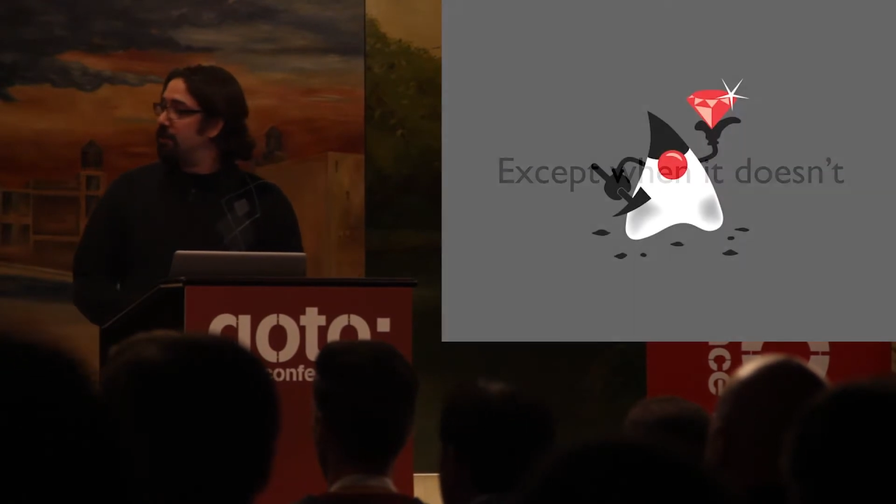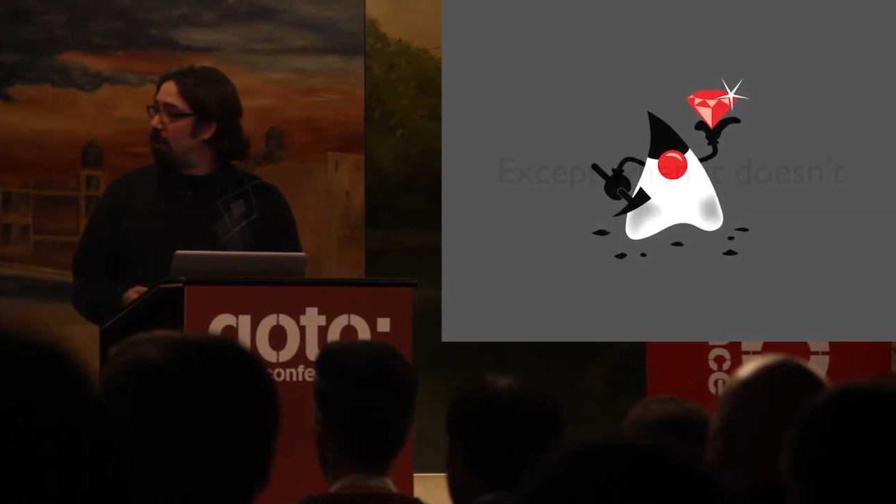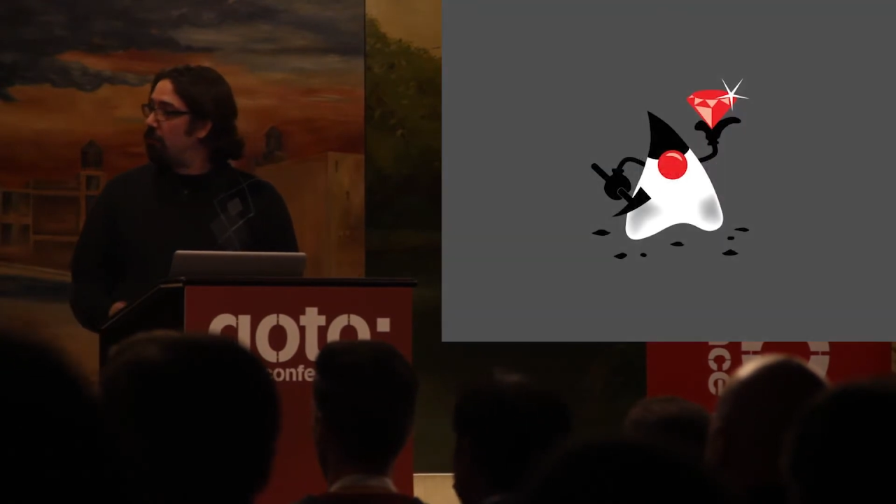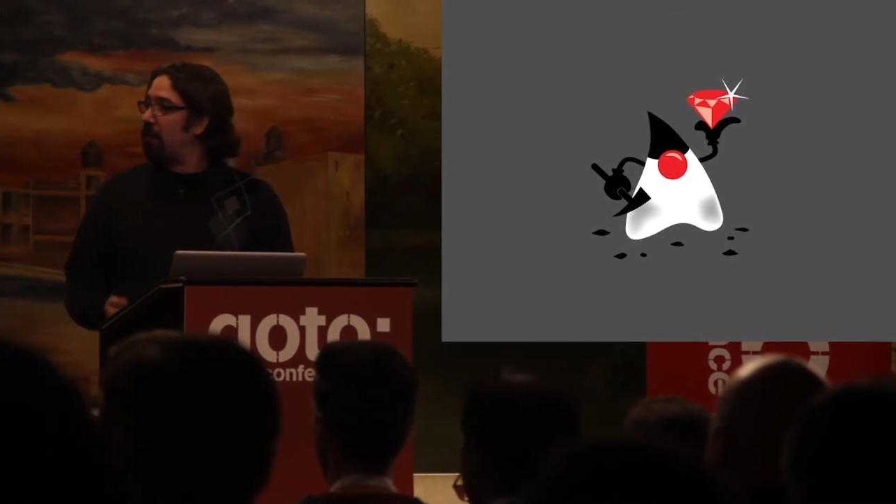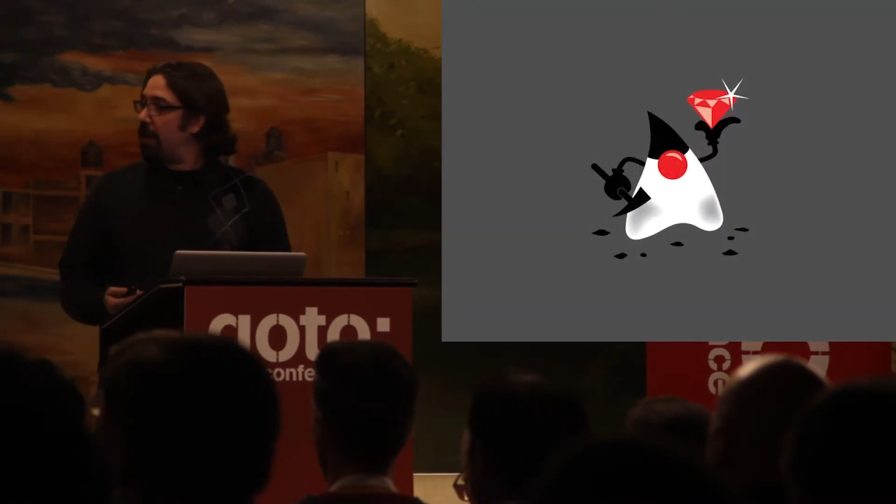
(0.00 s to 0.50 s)

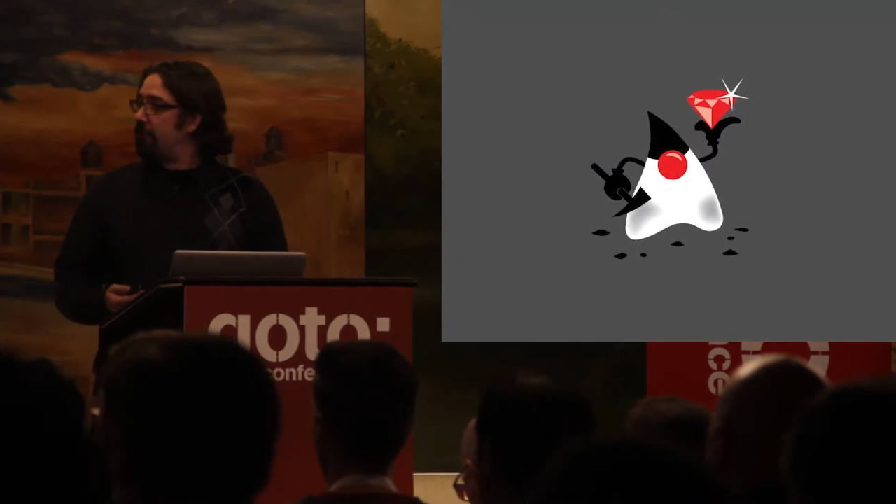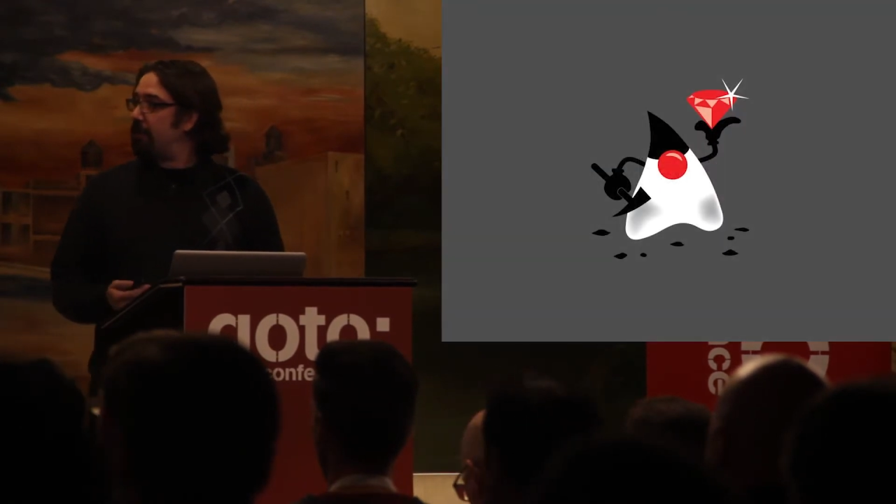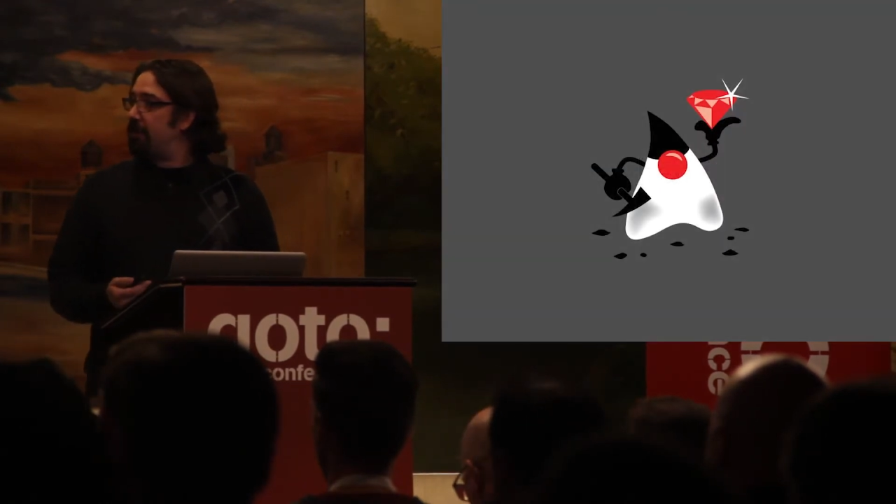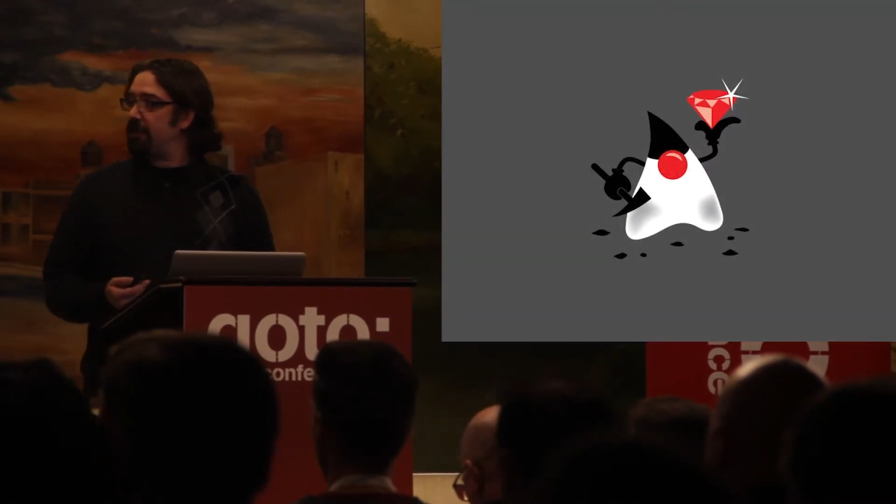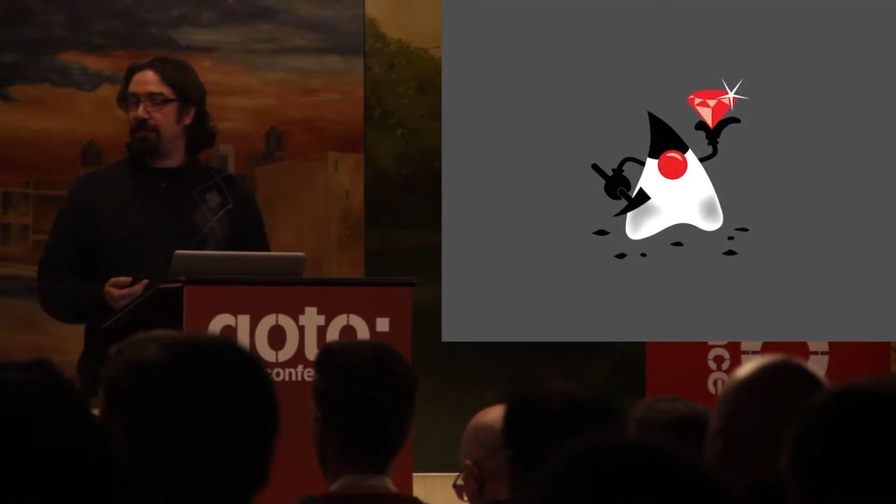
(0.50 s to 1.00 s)
So we're
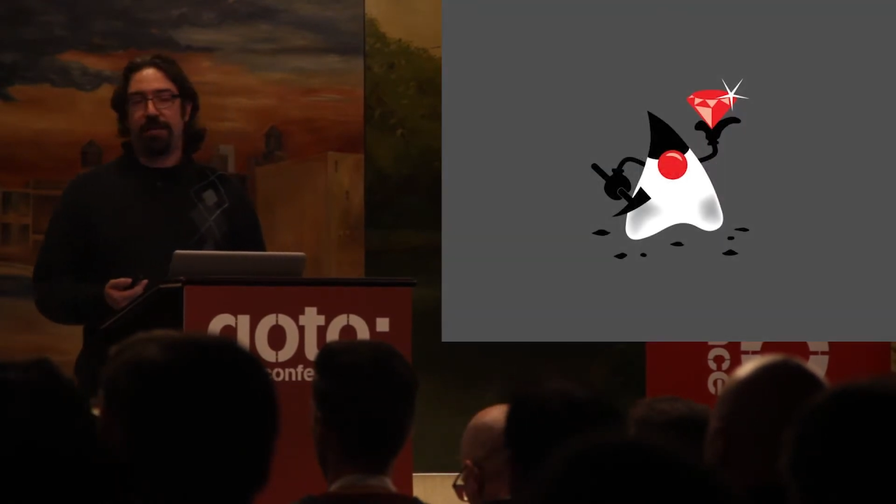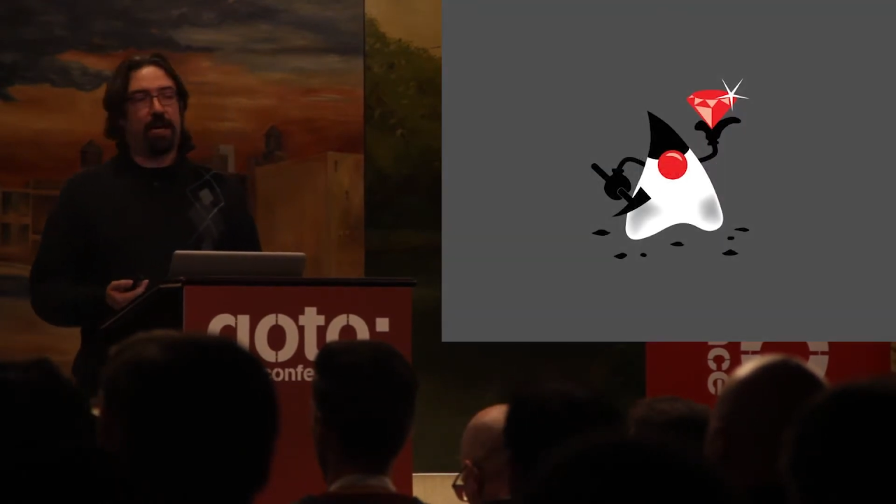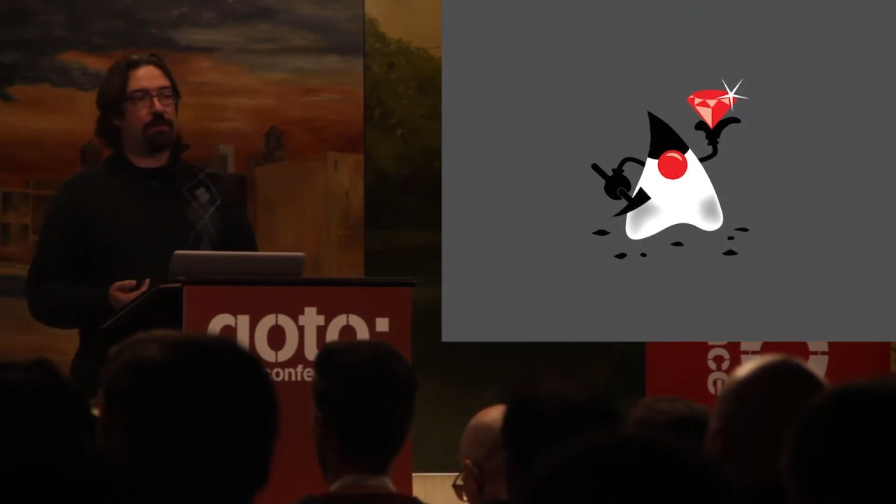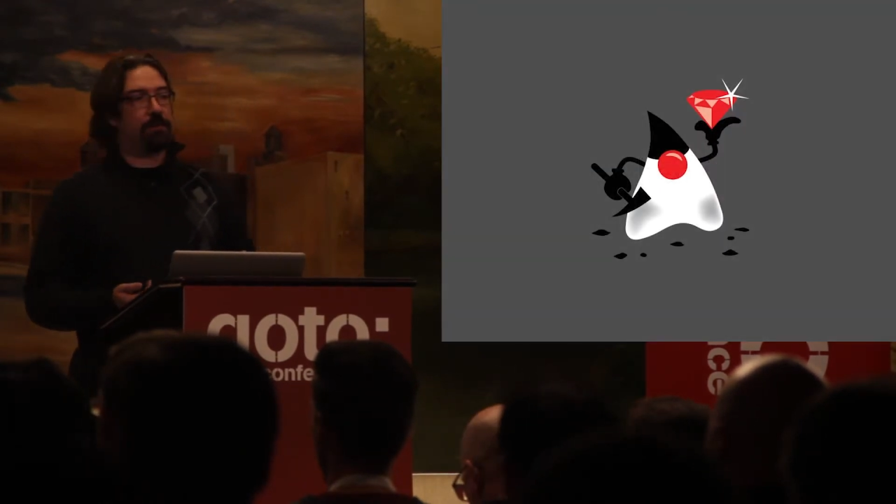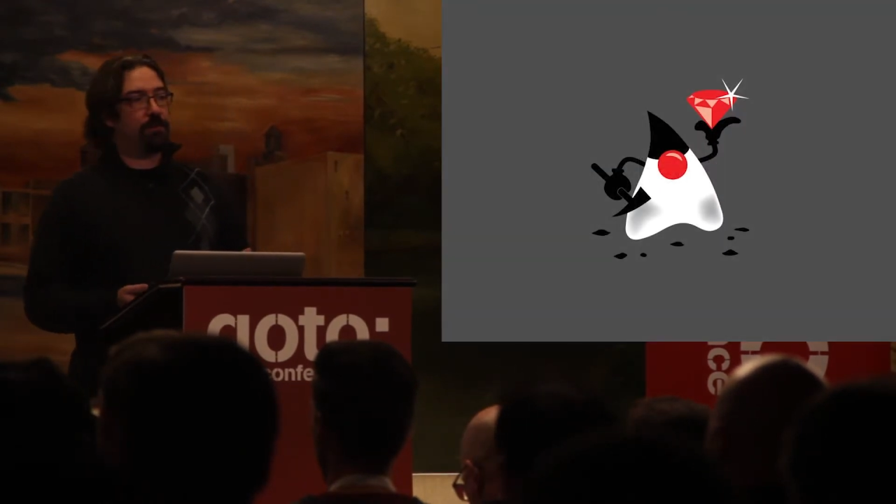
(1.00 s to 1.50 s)
left with this
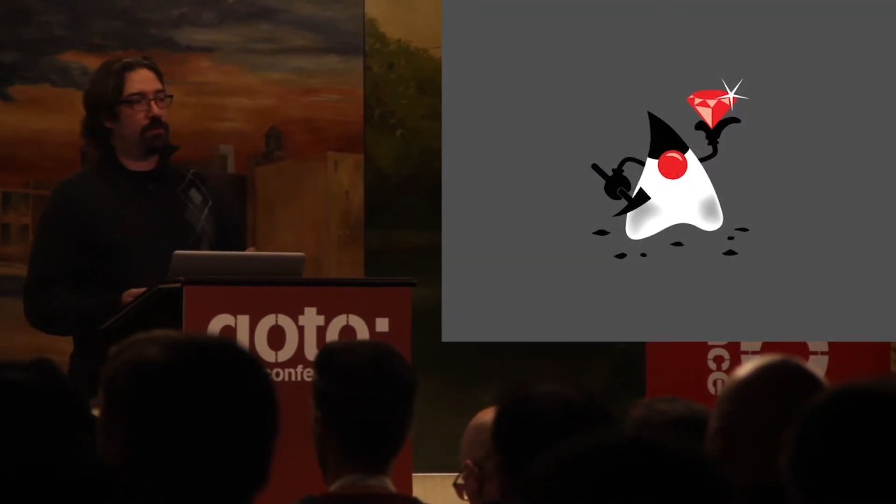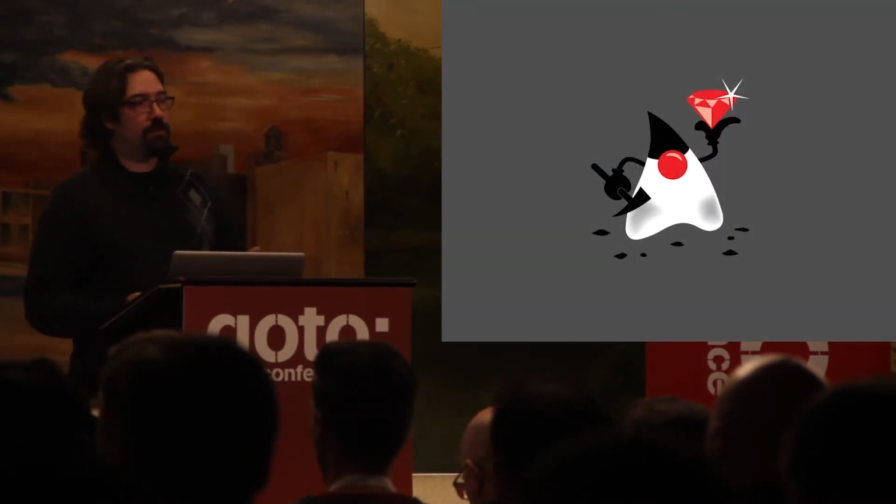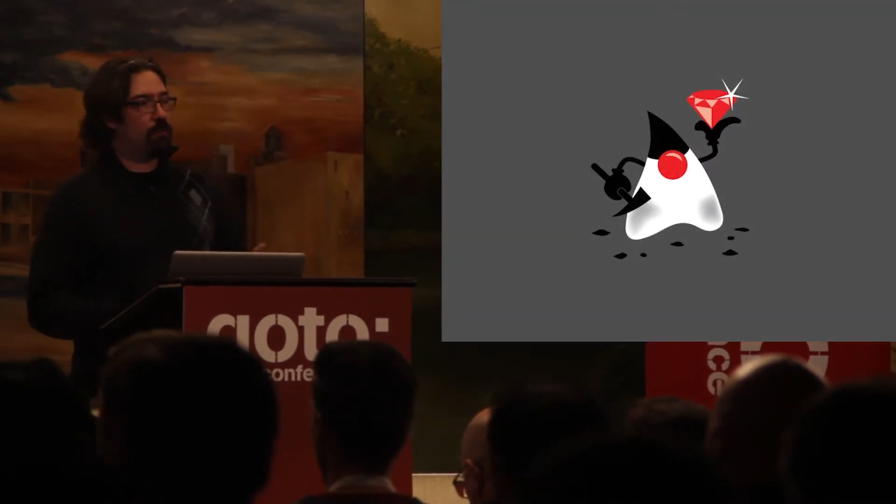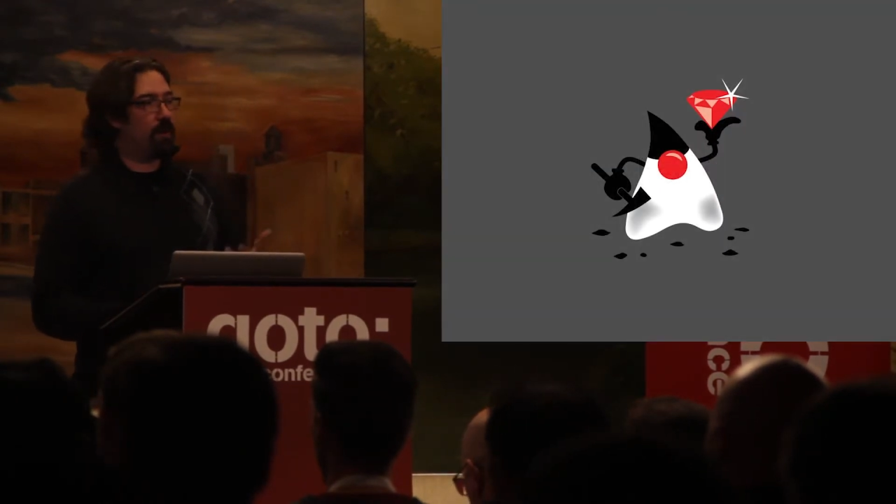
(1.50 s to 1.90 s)
challenge.